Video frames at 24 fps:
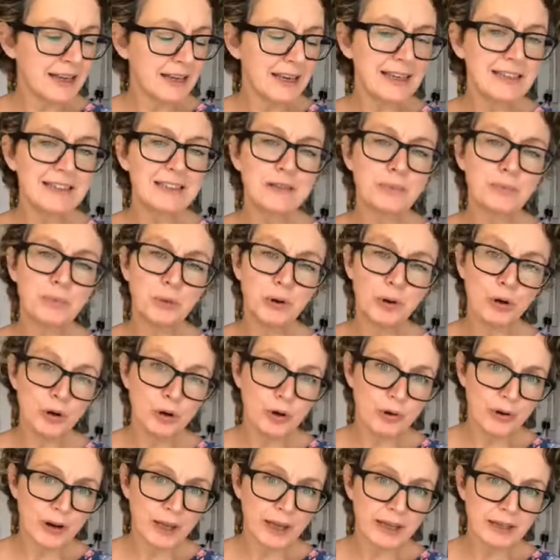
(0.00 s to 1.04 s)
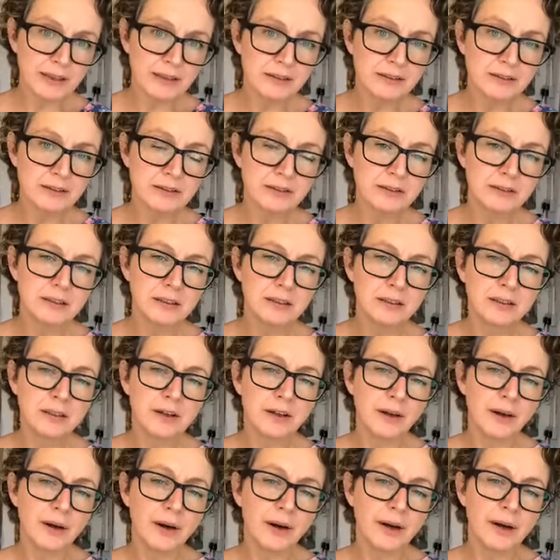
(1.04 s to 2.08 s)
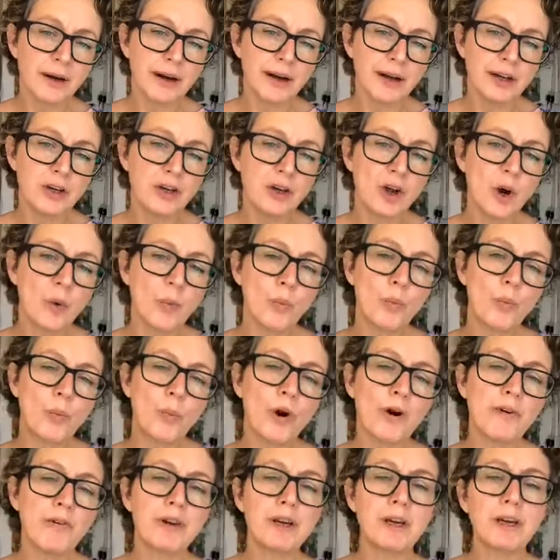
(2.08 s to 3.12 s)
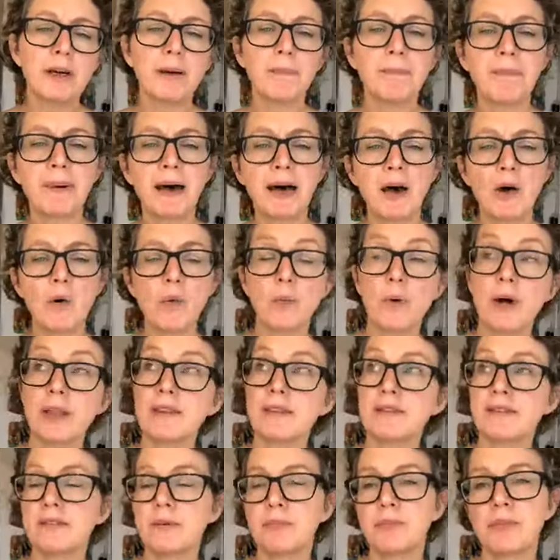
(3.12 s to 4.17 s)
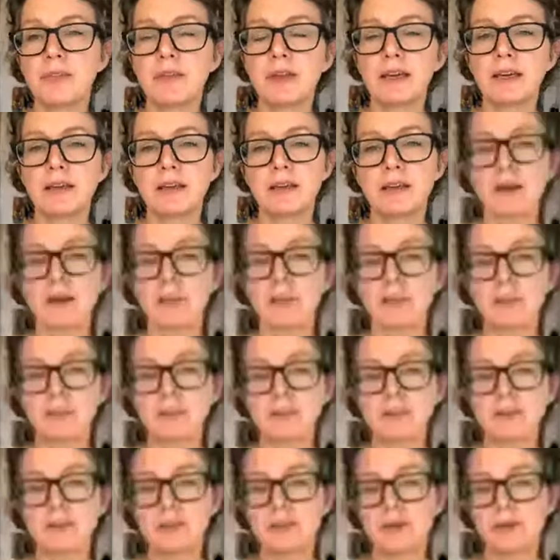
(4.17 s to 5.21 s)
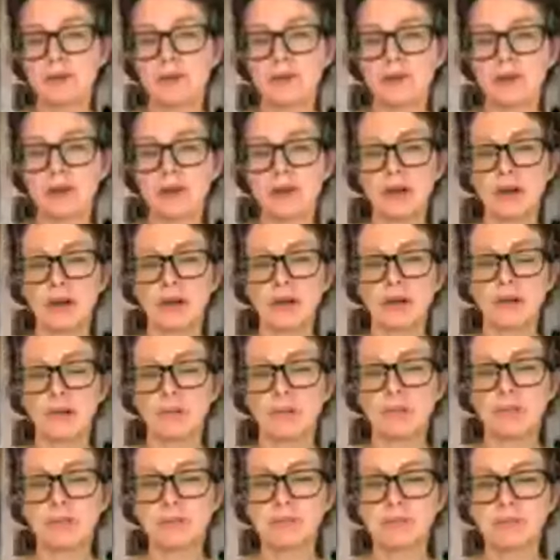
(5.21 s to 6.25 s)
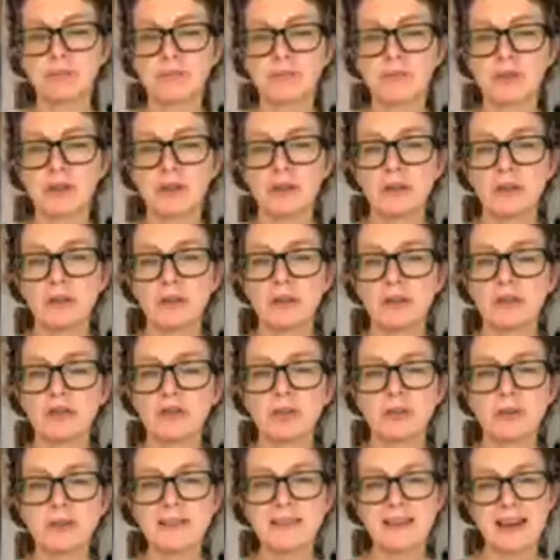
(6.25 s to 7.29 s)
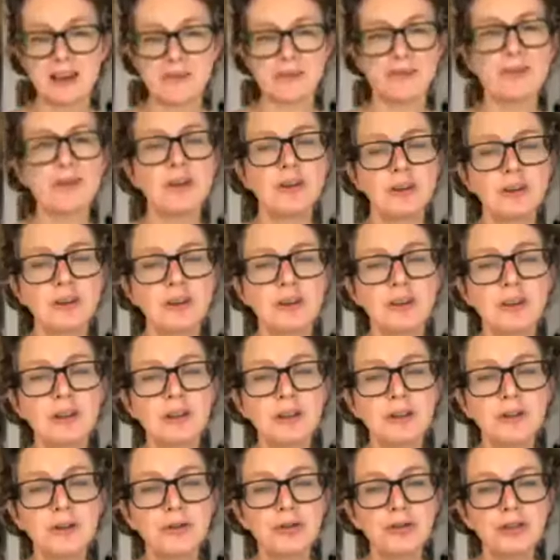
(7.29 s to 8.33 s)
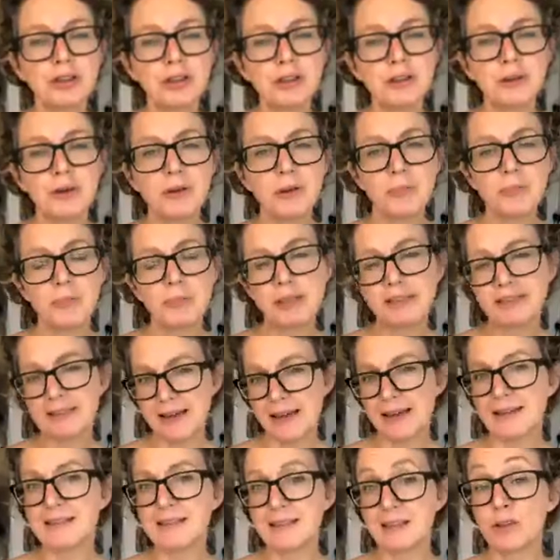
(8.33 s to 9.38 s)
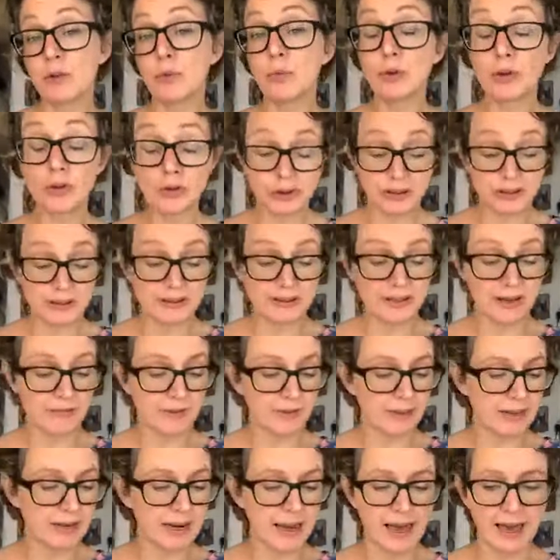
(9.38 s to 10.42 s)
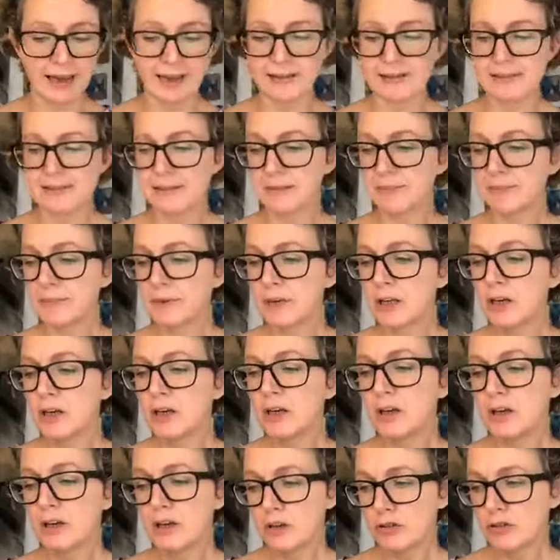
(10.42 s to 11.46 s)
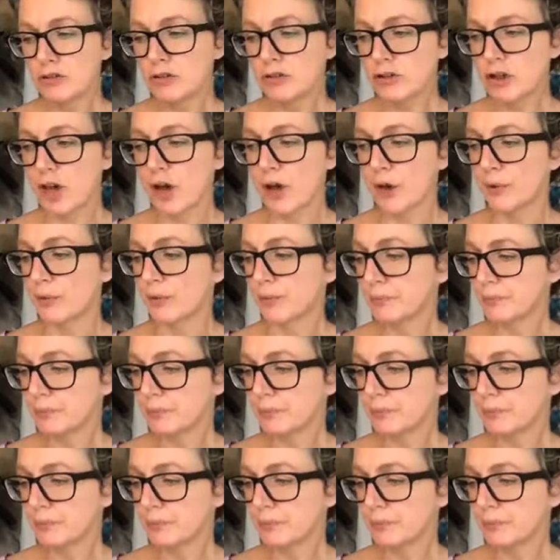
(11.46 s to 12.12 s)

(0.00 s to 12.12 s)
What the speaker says: exploring, not worrying about whether something comes to a definite conclusion, but testing the waters nevertheless. So